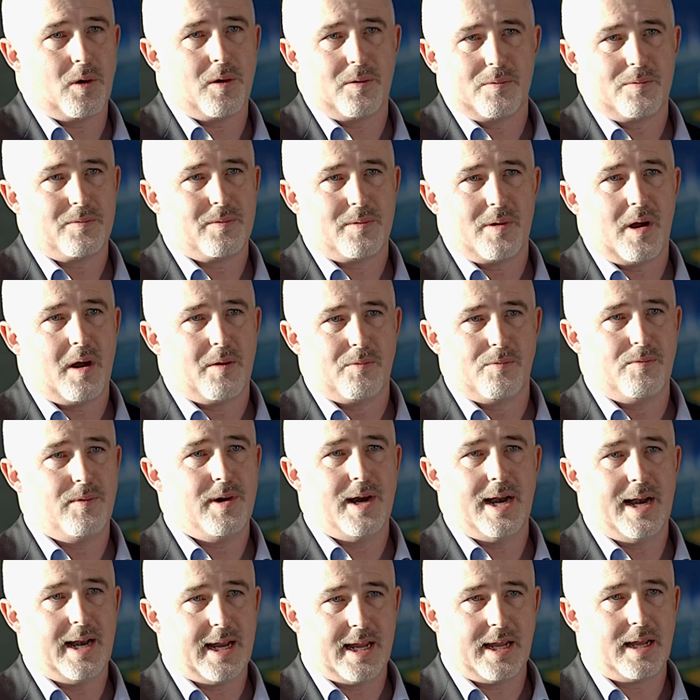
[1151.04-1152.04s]
what
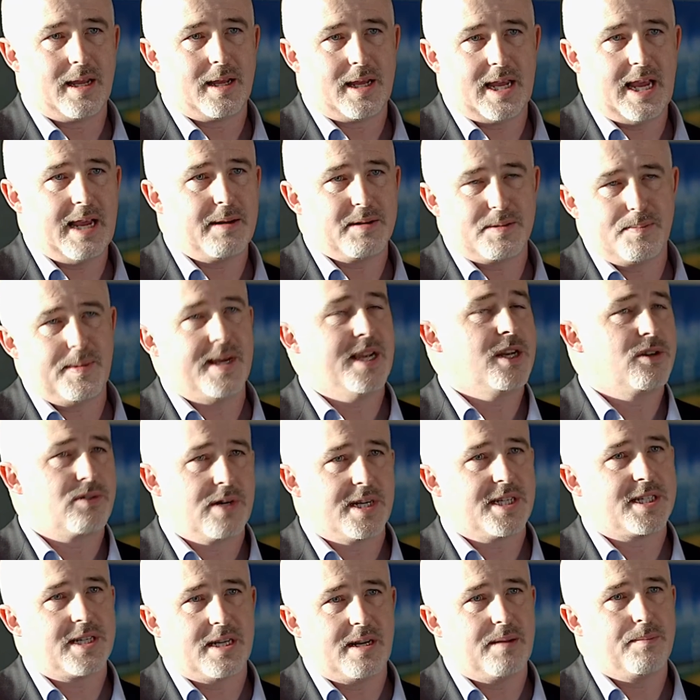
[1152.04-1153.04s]
really keeps yeah. me
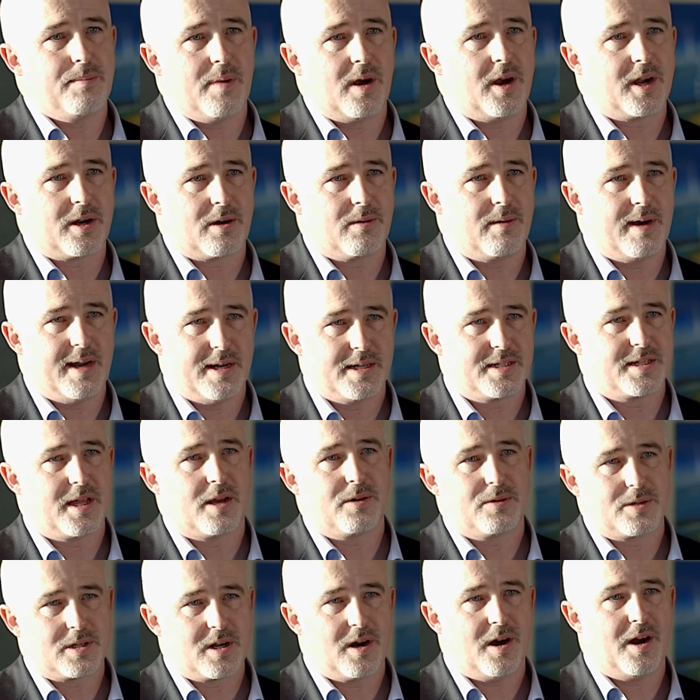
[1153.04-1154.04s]
interested in my career, is
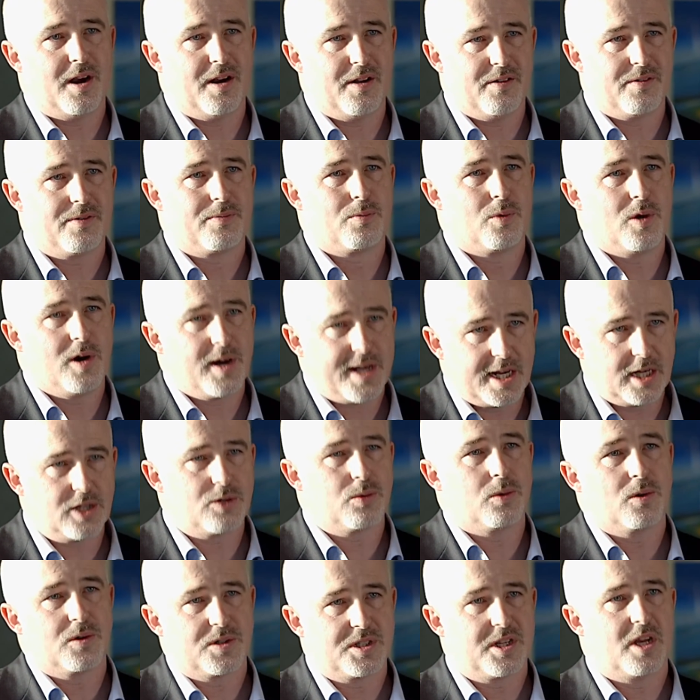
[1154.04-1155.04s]
those kind of working
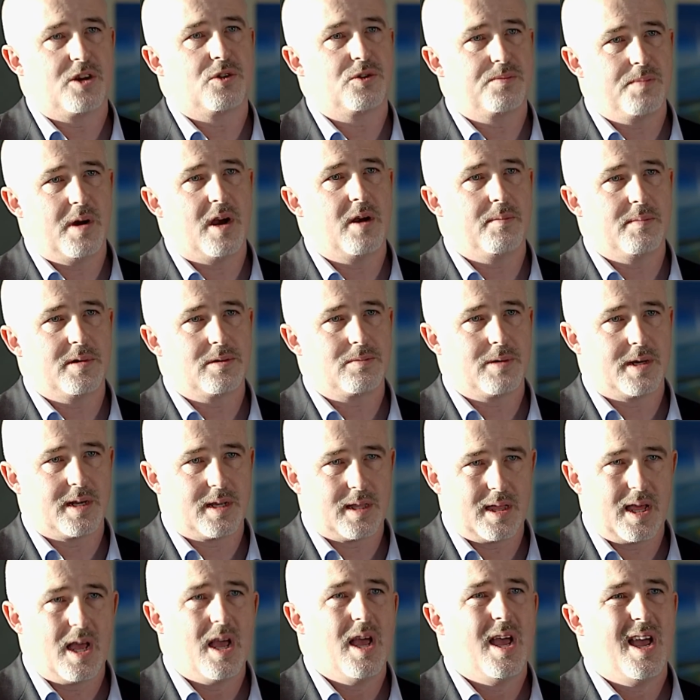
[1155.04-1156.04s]
towards those moments where you
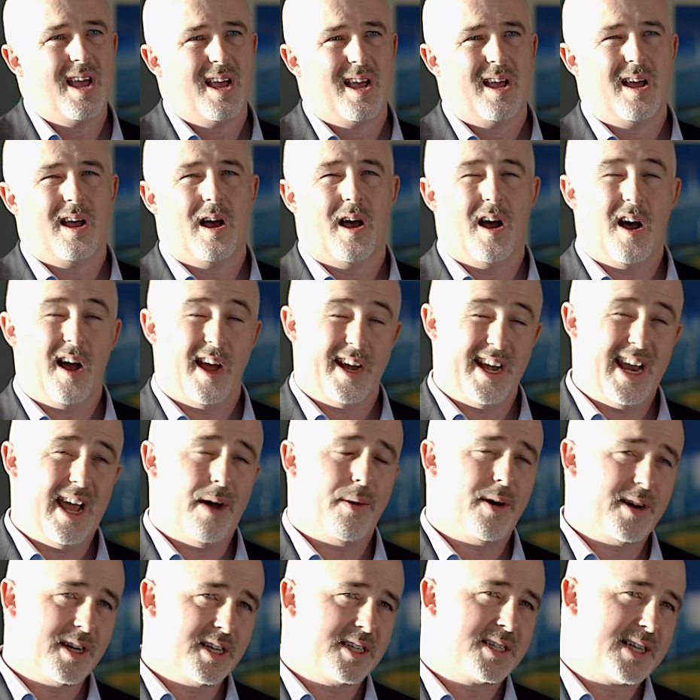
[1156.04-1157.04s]
think, I
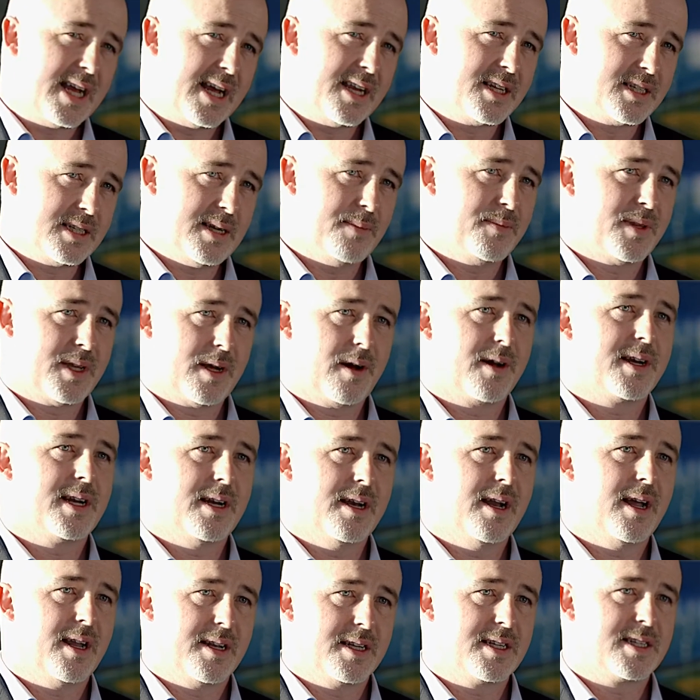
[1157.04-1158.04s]
now understand something I
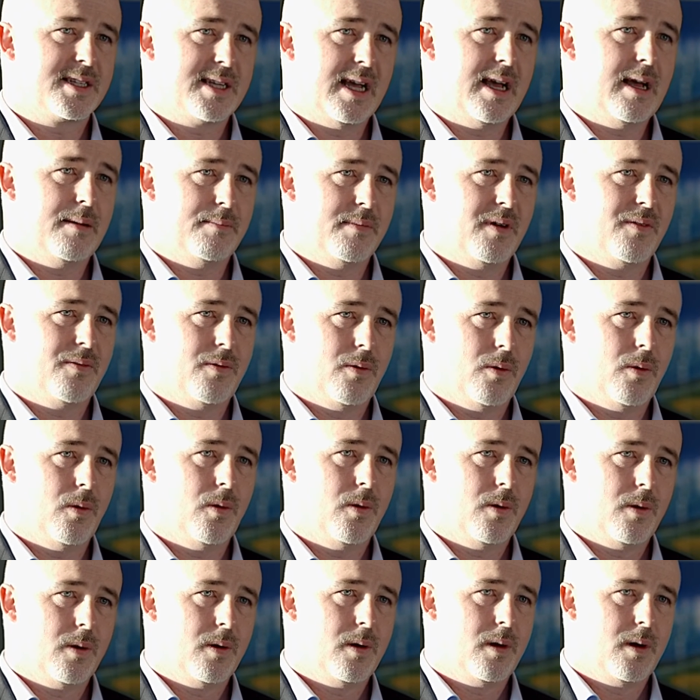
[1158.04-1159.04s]
didn't understand before.
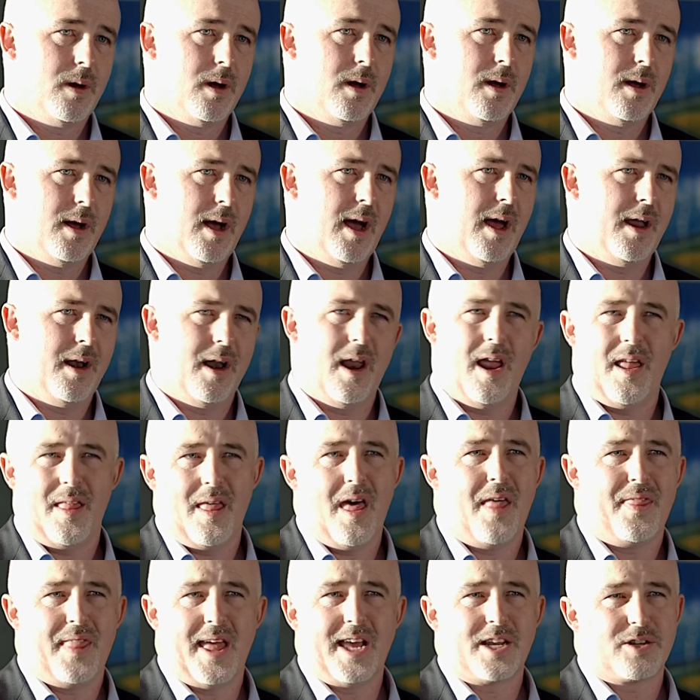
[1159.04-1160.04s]

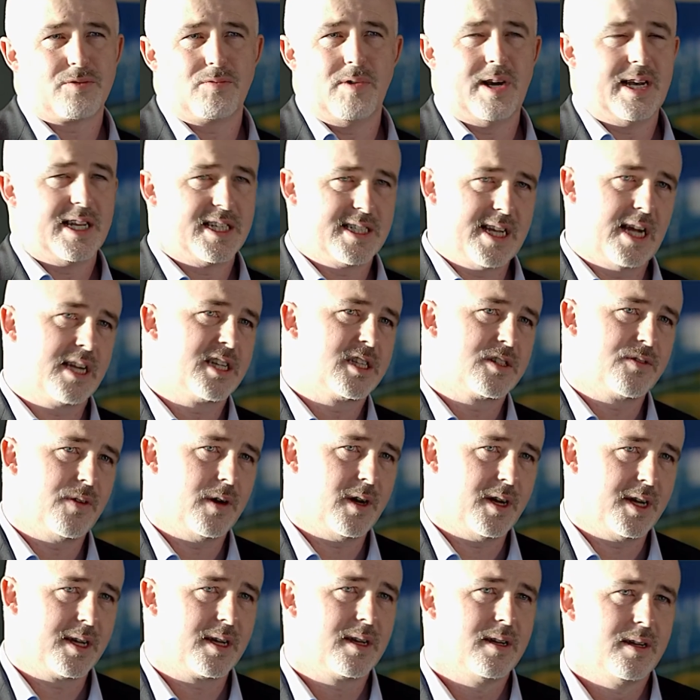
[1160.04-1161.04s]
Mm. And that's really
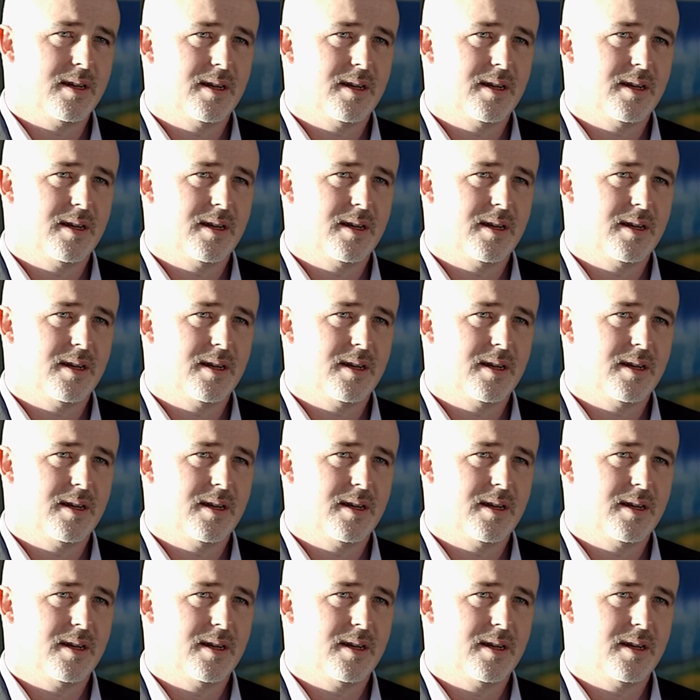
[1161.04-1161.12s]
satisfying.